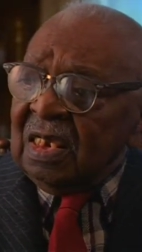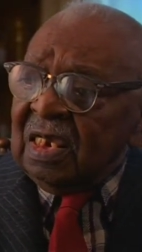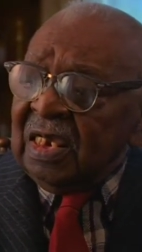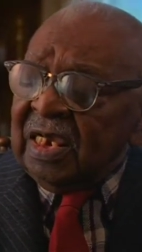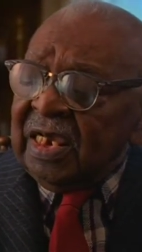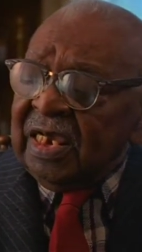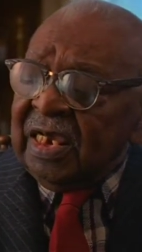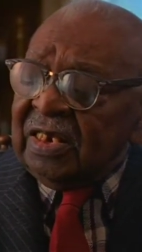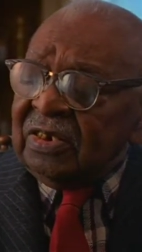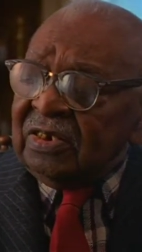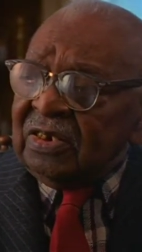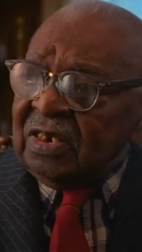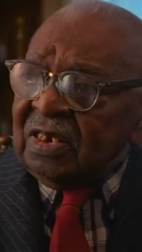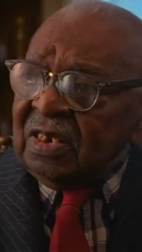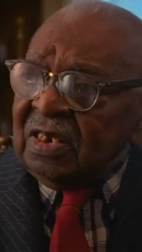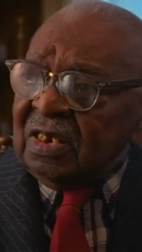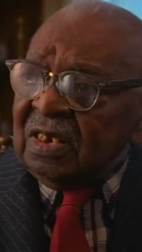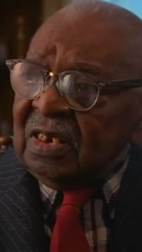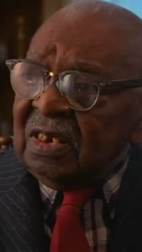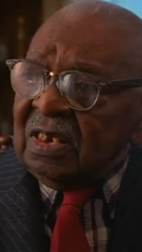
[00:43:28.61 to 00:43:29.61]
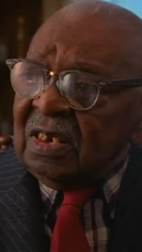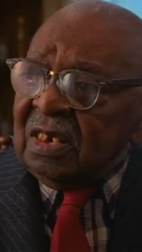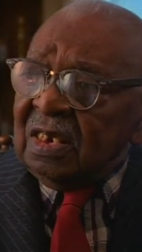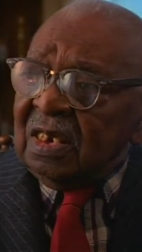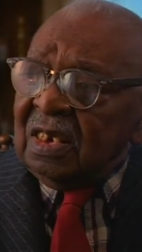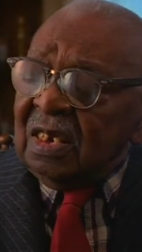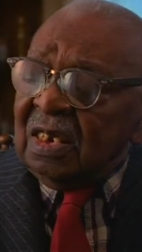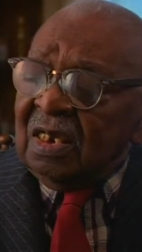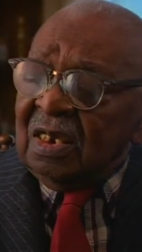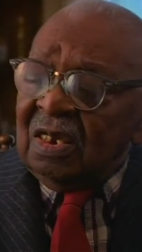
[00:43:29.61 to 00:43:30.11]
And uh,
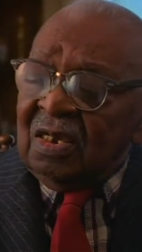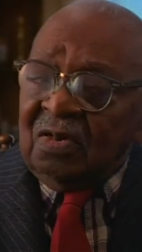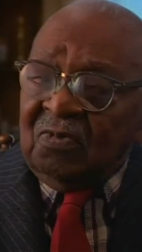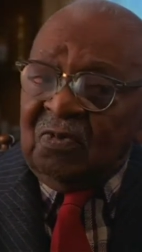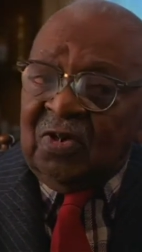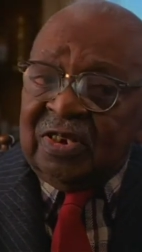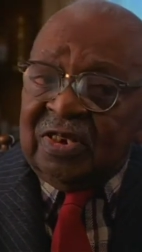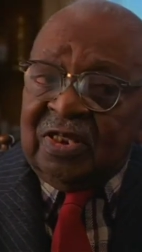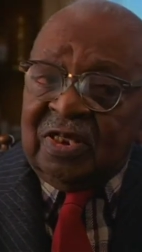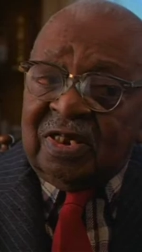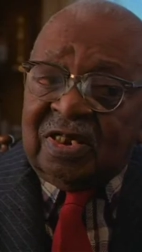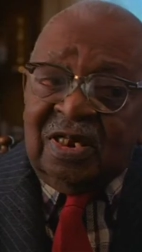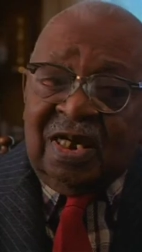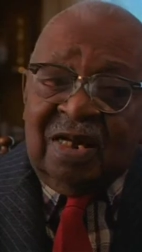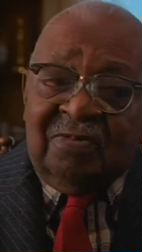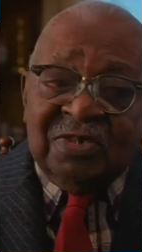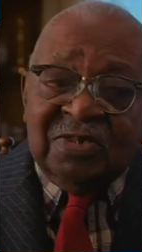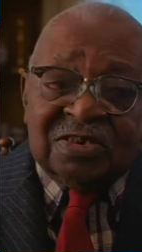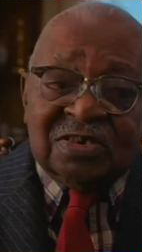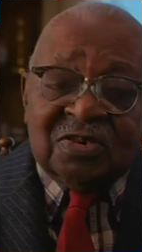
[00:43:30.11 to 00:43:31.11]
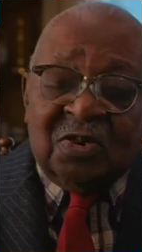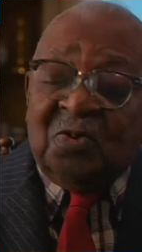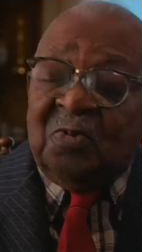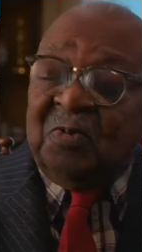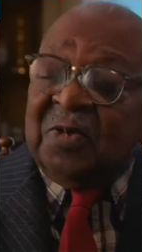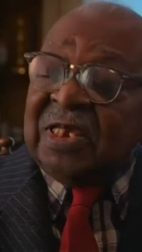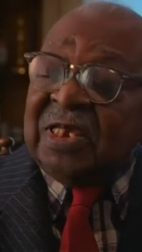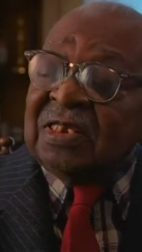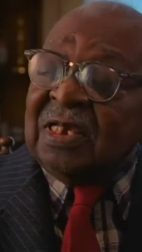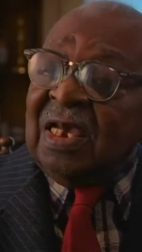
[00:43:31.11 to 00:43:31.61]
one of the comments told
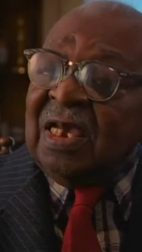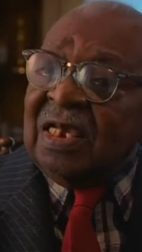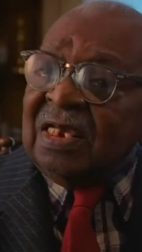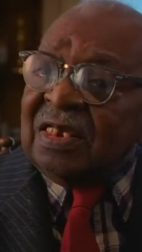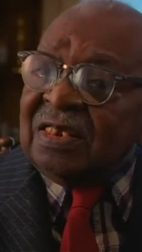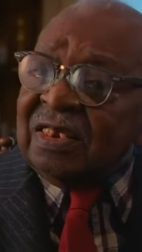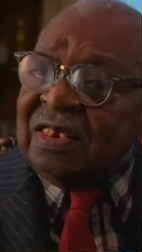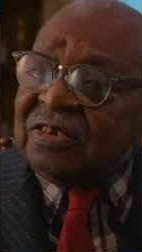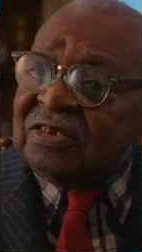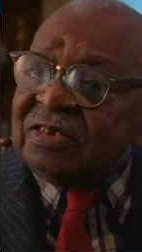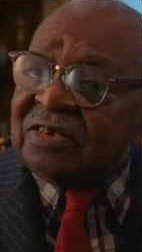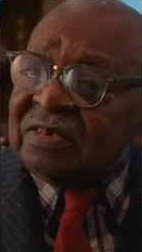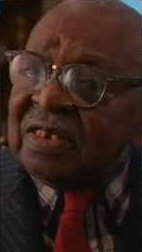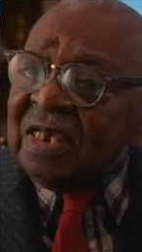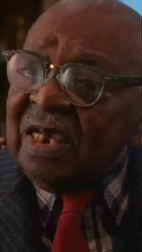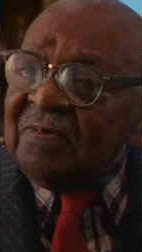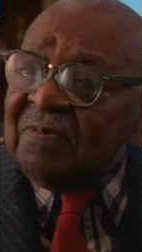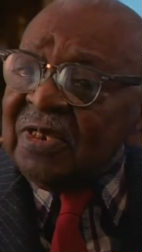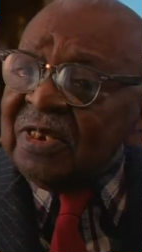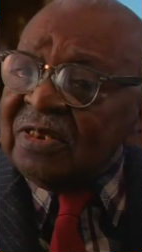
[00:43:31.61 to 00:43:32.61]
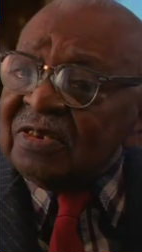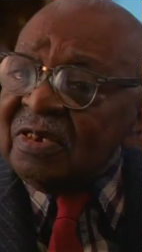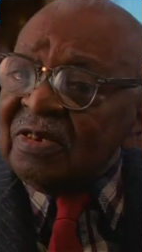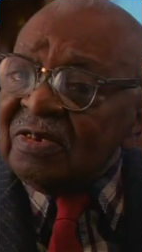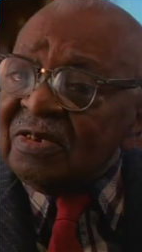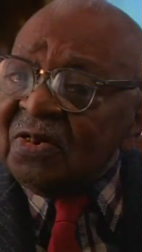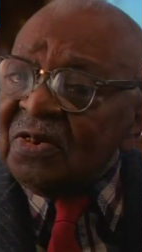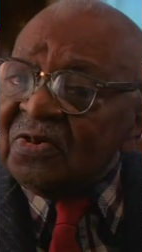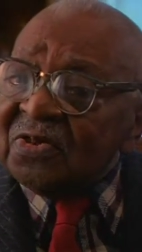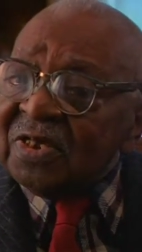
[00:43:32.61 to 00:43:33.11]
me, Kimbley, do you
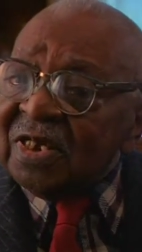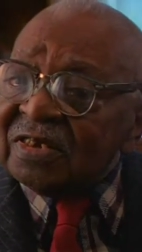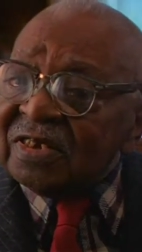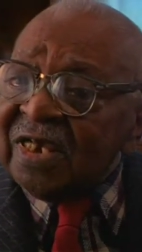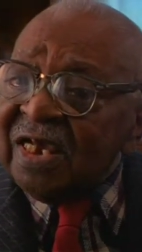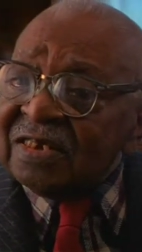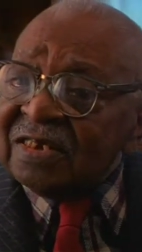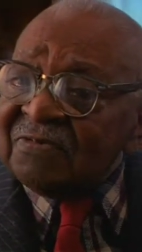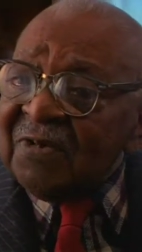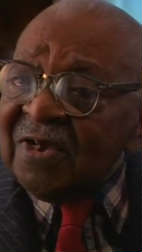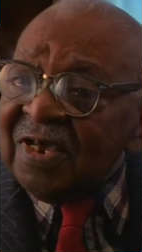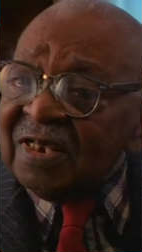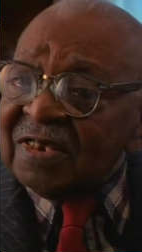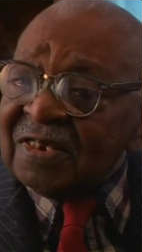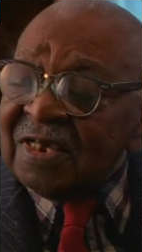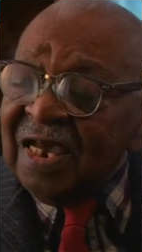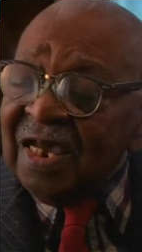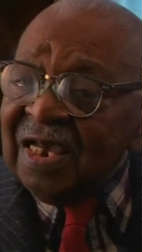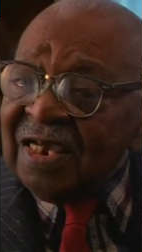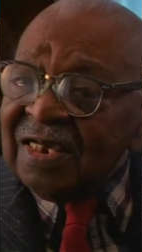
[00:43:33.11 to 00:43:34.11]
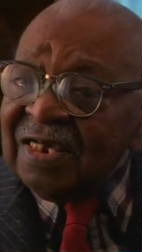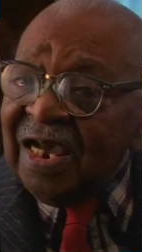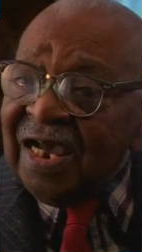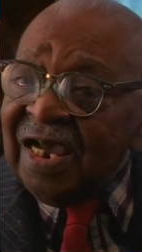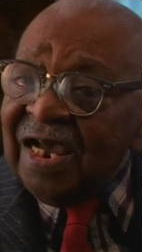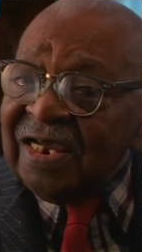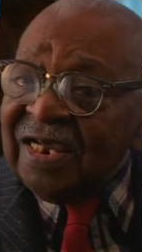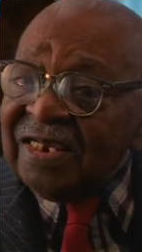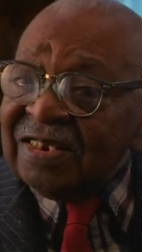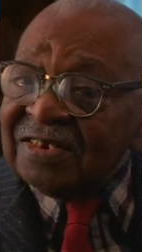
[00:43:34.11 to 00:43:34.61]
know that that
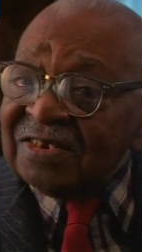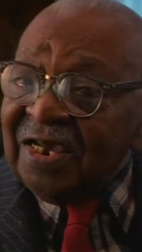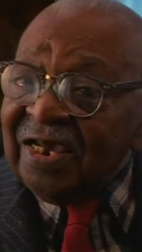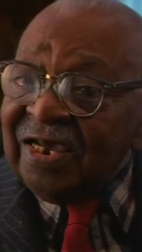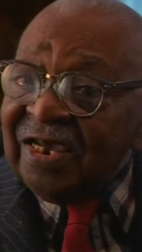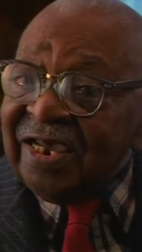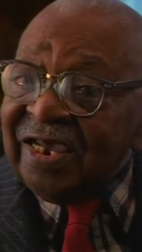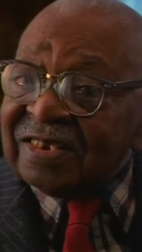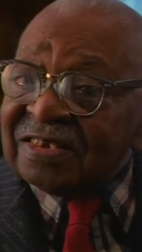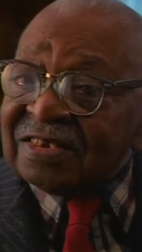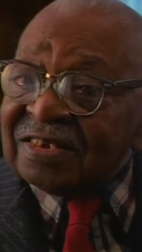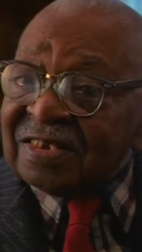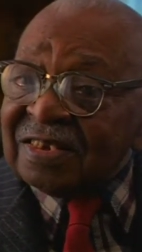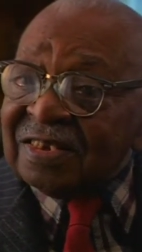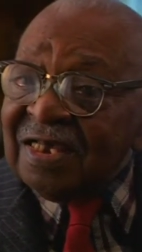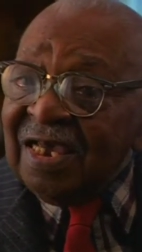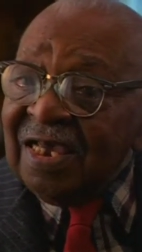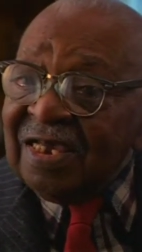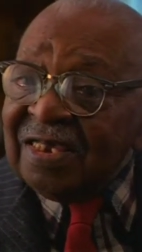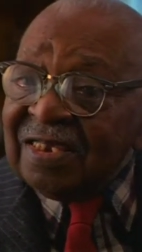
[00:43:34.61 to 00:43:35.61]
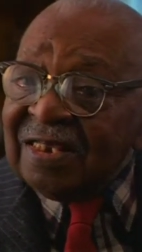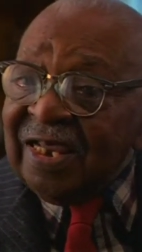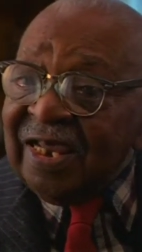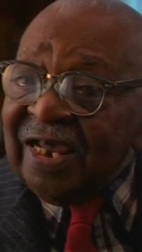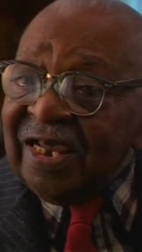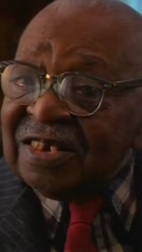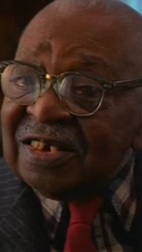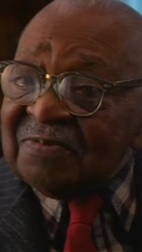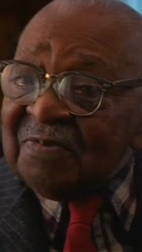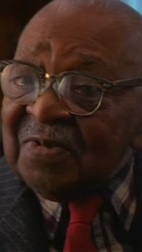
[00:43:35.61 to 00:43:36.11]
guy is an
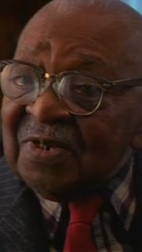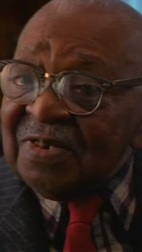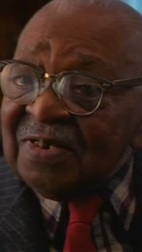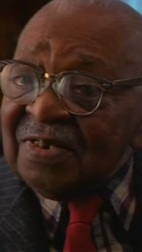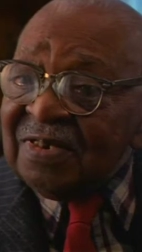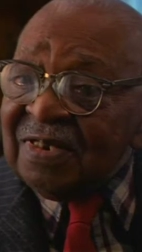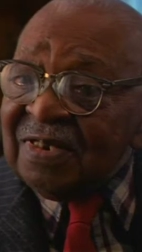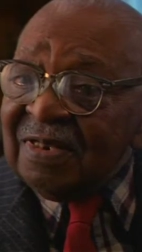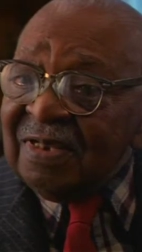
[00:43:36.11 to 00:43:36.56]
ex-Klansman?